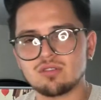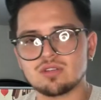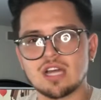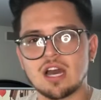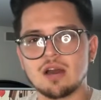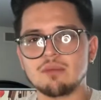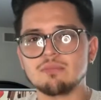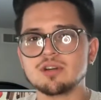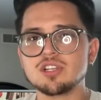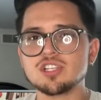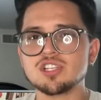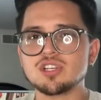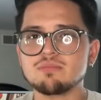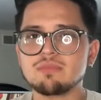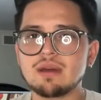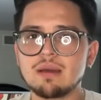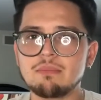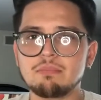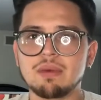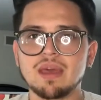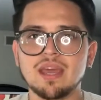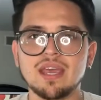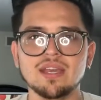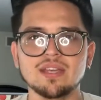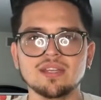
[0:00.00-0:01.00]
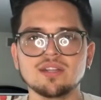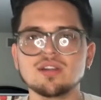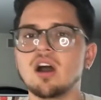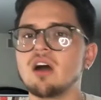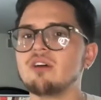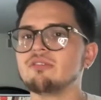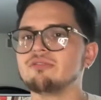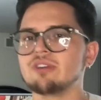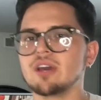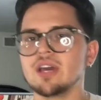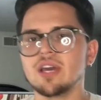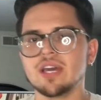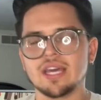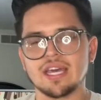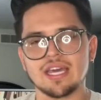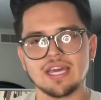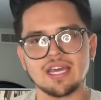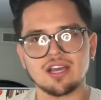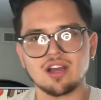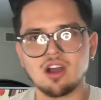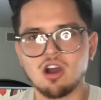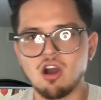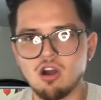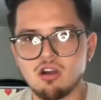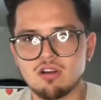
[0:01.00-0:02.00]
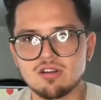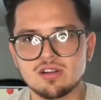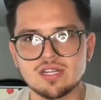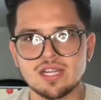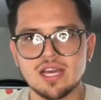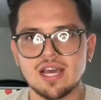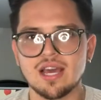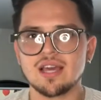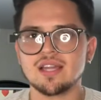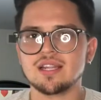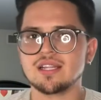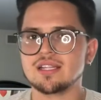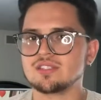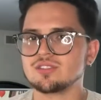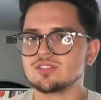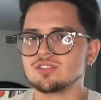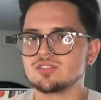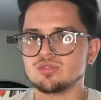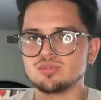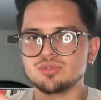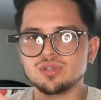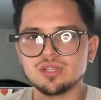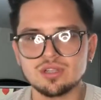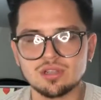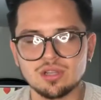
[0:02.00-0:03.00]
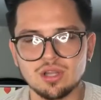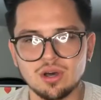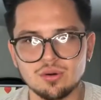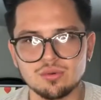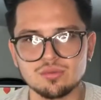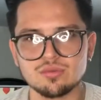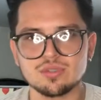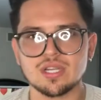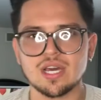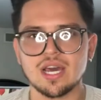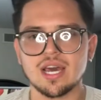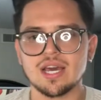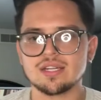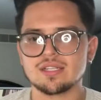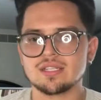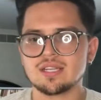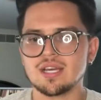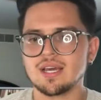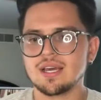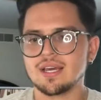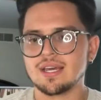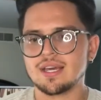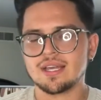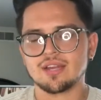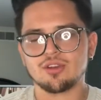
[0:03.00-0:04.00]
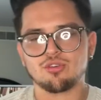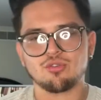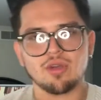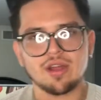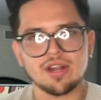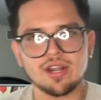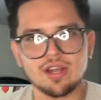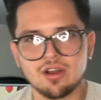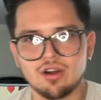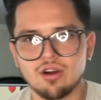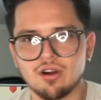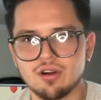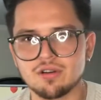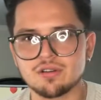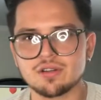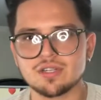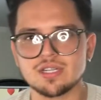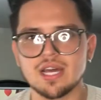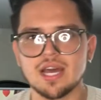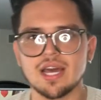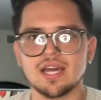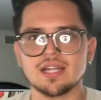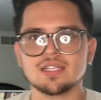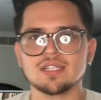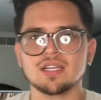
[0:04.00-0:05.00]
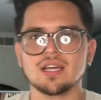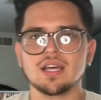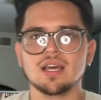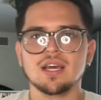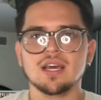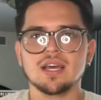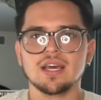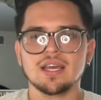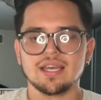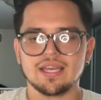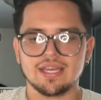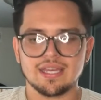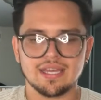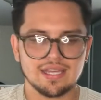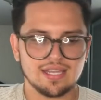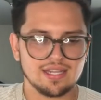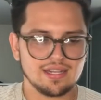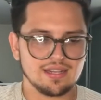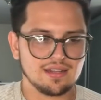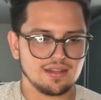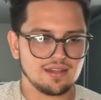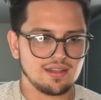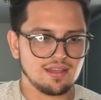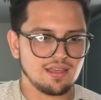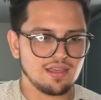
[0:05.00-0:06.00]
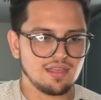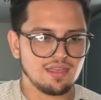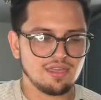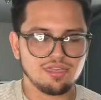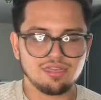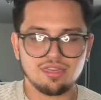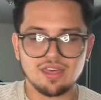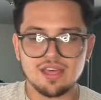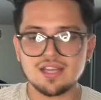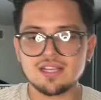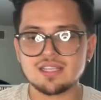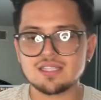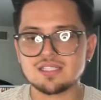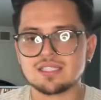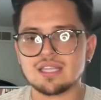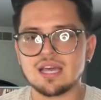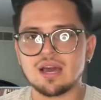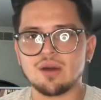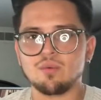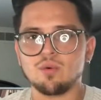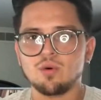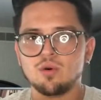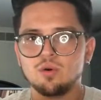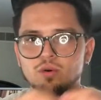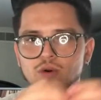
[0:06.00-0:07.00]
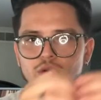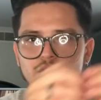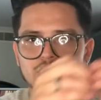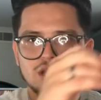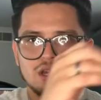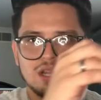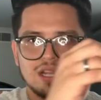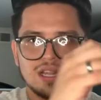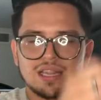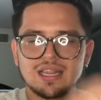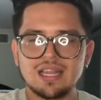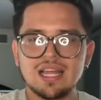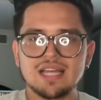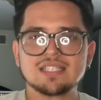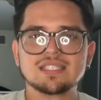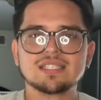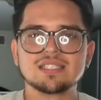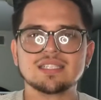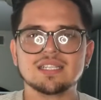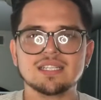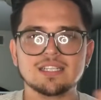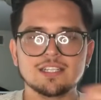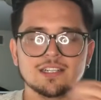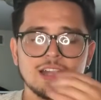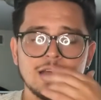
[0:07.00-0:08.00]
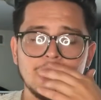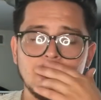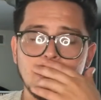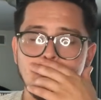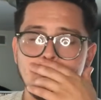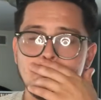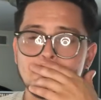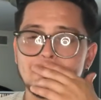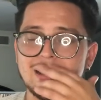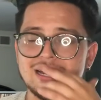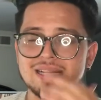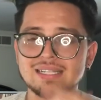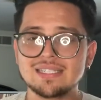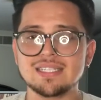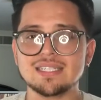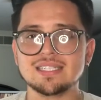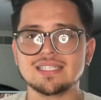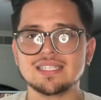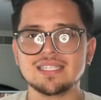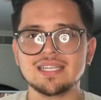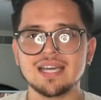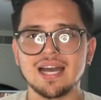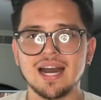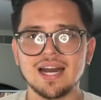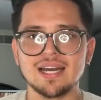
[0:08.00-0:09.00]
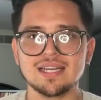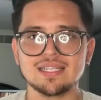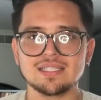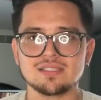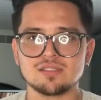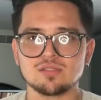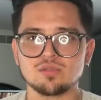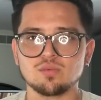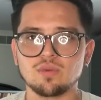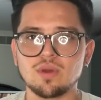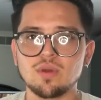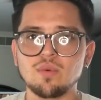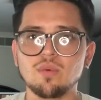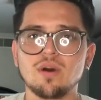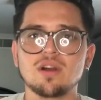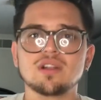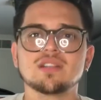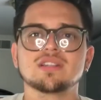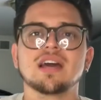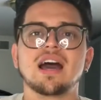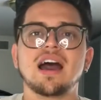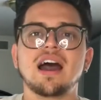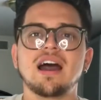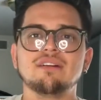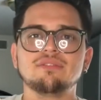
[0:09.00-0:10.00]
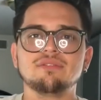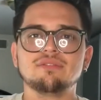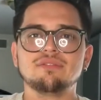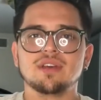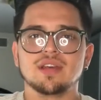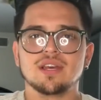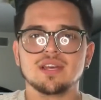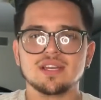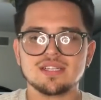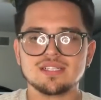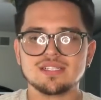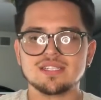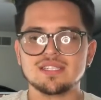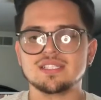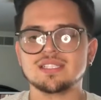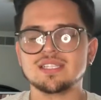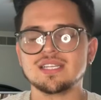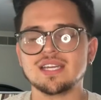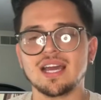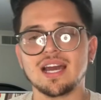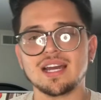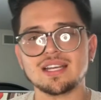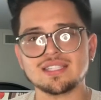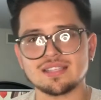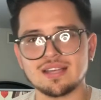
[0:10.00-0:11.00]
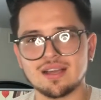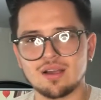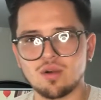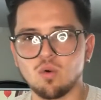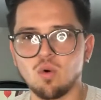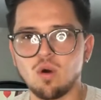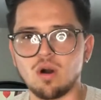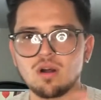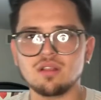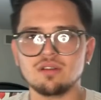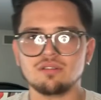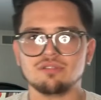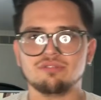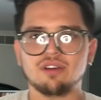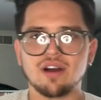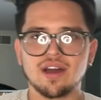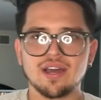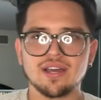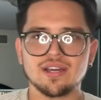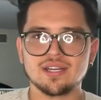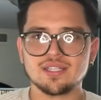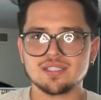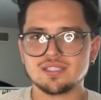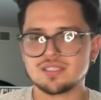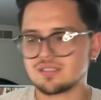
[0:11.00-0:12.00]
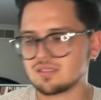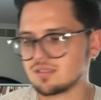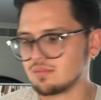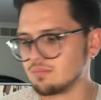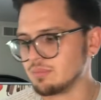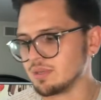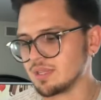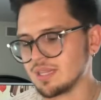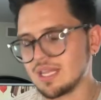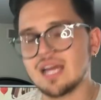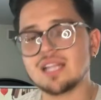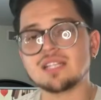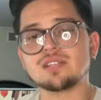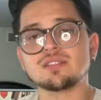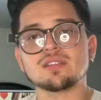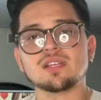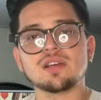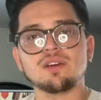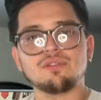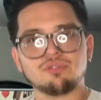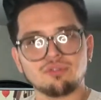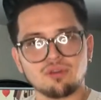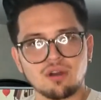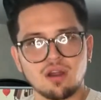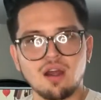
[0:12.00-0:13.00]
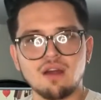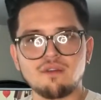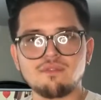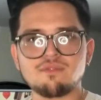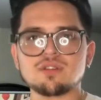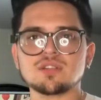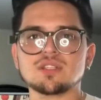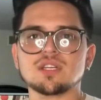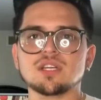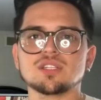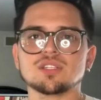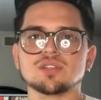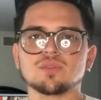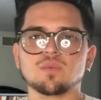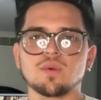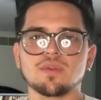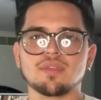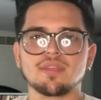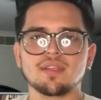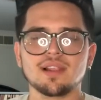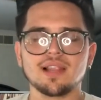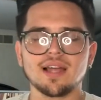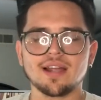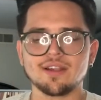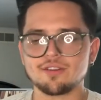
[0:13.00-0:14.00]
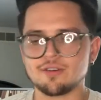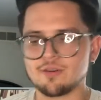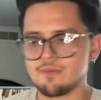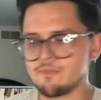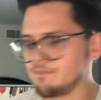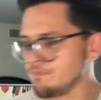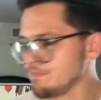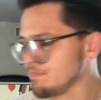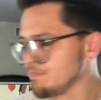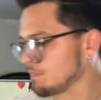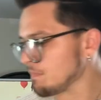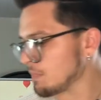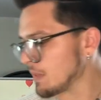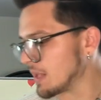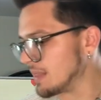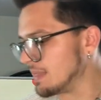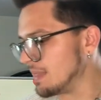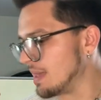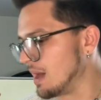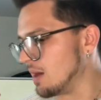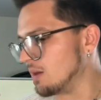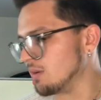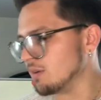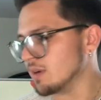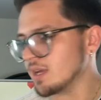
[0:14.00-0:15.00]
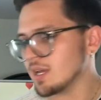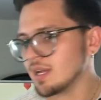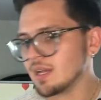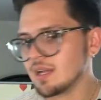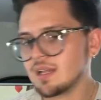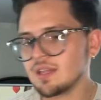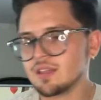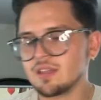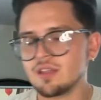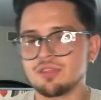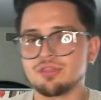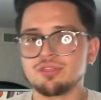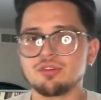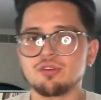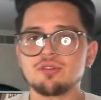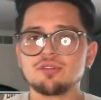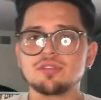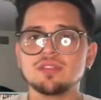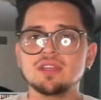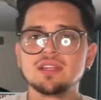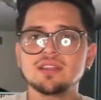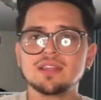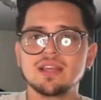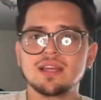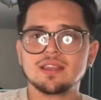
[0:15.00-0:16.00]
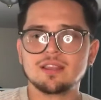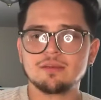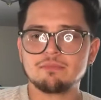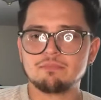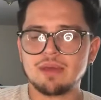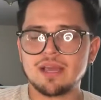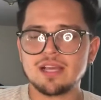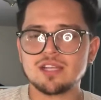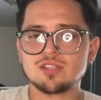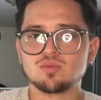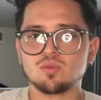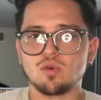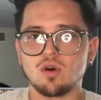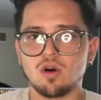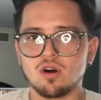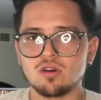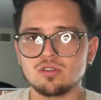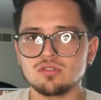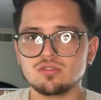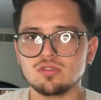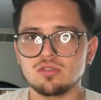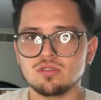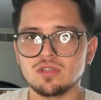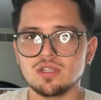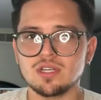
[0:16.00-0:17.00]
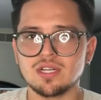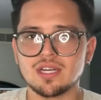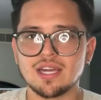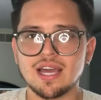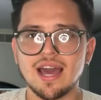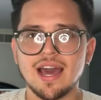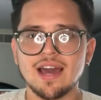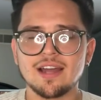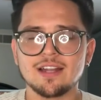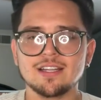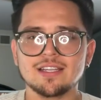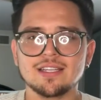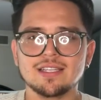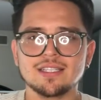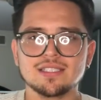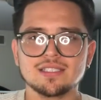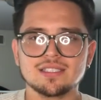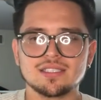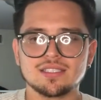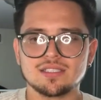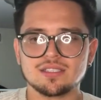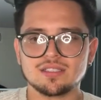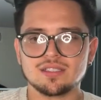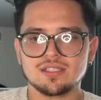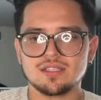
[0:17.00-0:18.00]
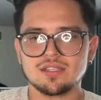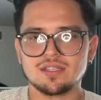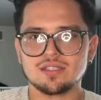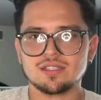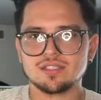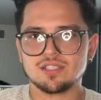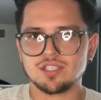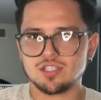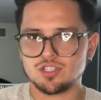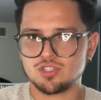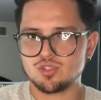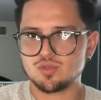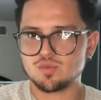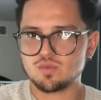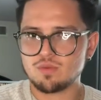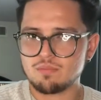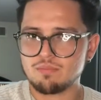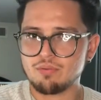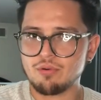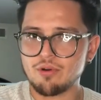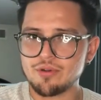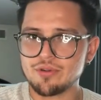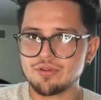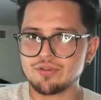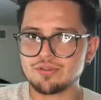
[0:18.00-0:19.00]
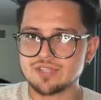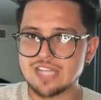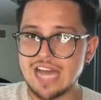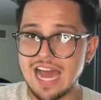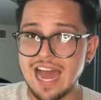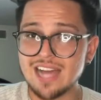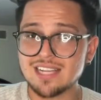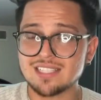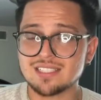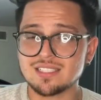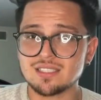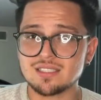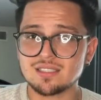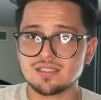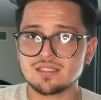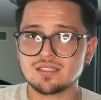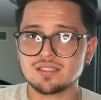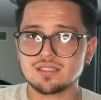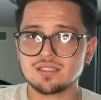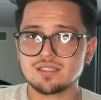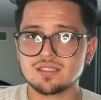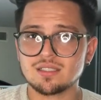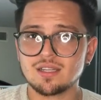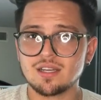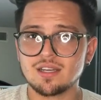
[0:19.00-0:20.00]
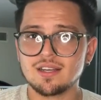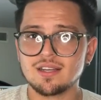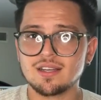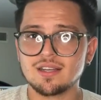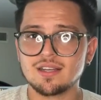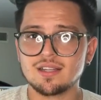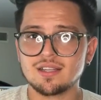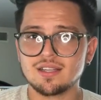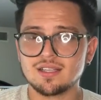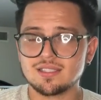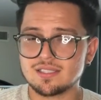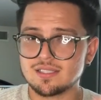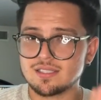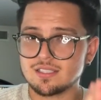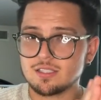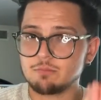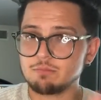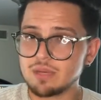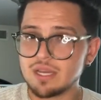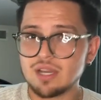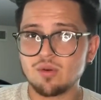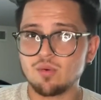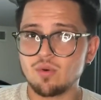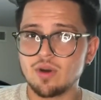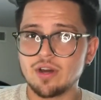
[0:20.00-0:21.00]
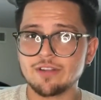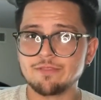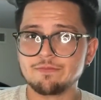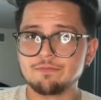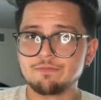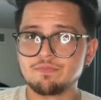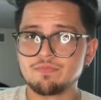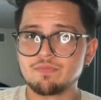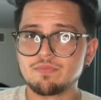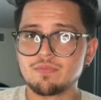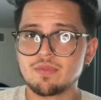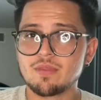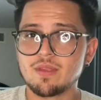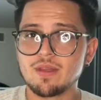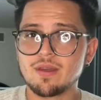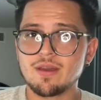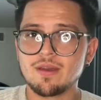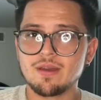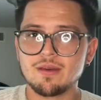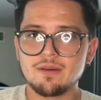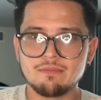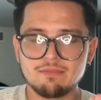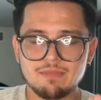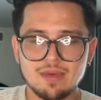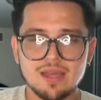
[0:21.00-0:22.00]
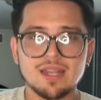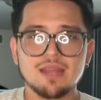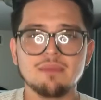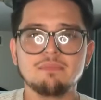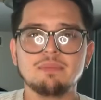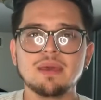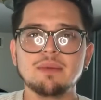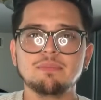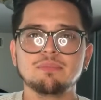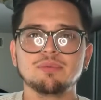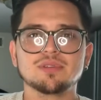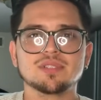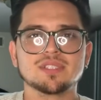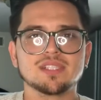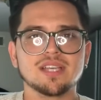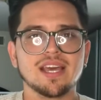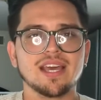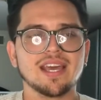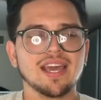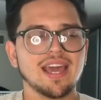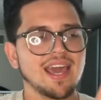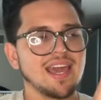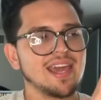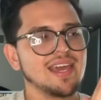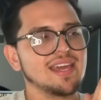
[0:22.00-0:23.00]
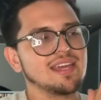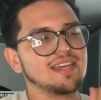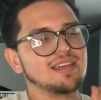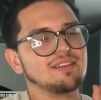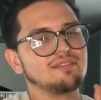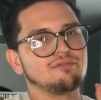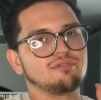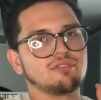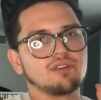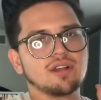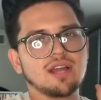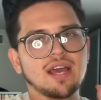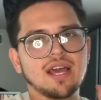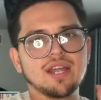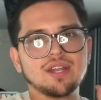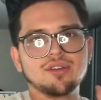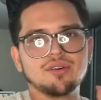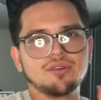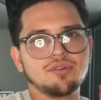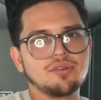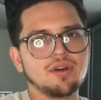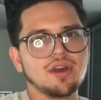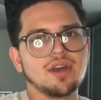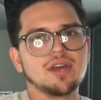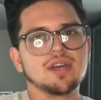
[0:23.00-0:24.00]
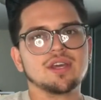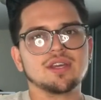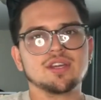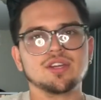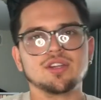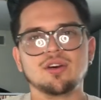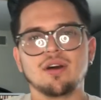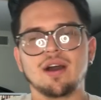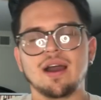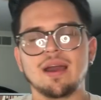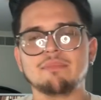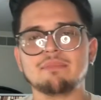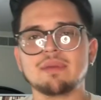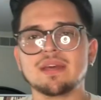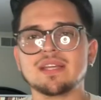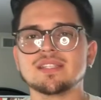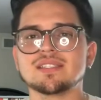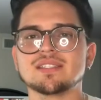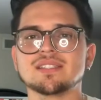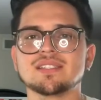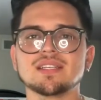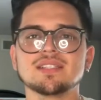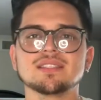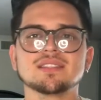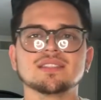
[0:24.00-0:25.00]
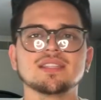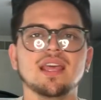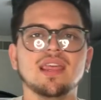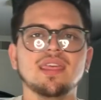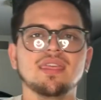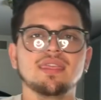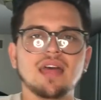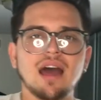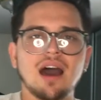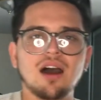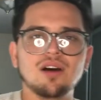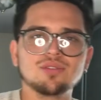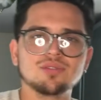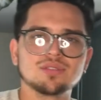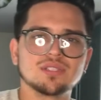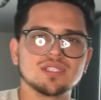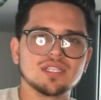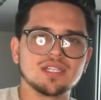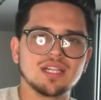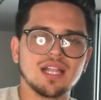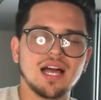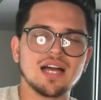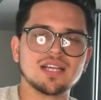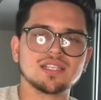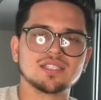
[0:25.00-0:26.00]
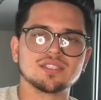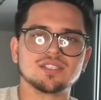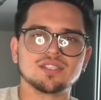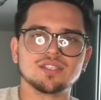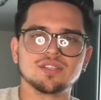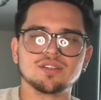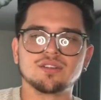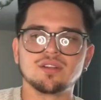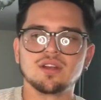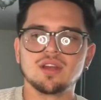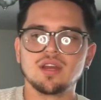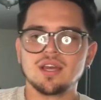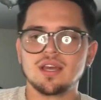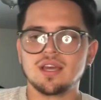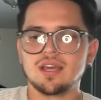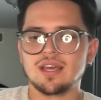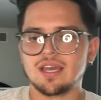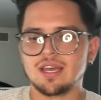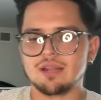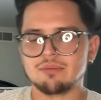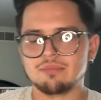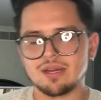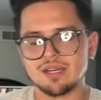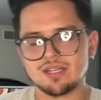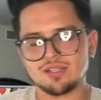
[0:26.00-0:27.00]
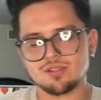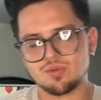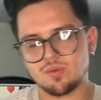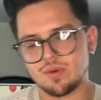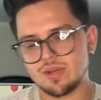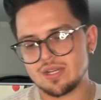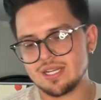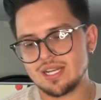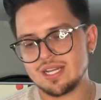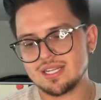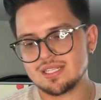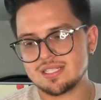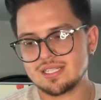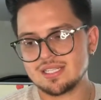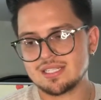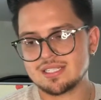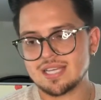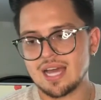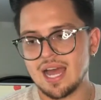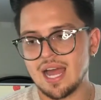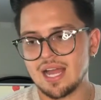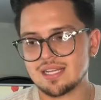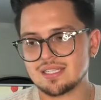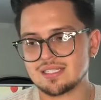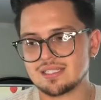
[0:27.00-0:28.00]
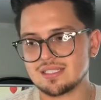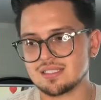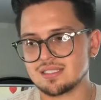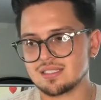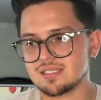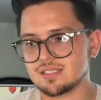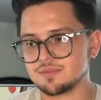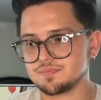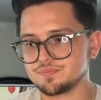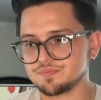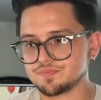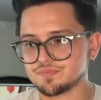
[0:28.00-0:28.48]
How much am I paying off in car debt, in student loan debt, in credit card debt, in things that will lessen my DTIs? We want to have DTIs that qualify us, but that's for a conversation with the lender. Now, the third thing that the banks will also look at is, did you report your taxes? This is a big one. Many people say, hey, Fernando, you know, I made $60,000 last year in my 2018 taxes.